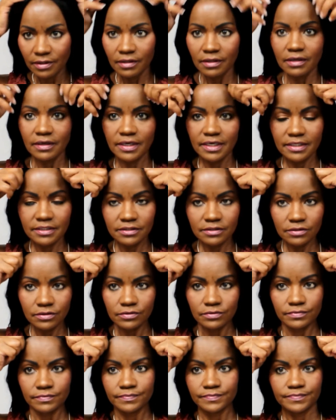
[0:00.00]
All right,
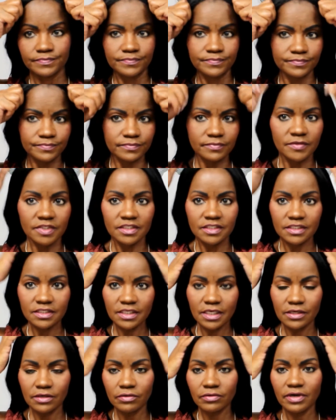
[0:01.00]
so since I
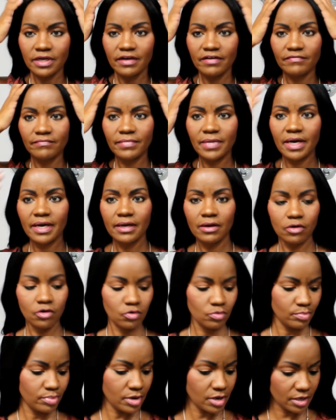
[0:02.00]
don't have my own
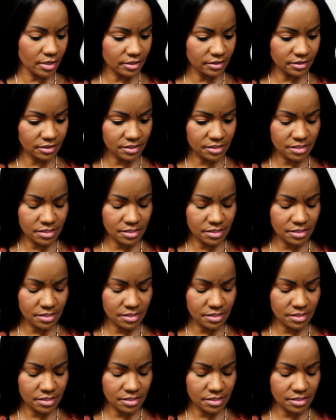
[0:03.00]
part,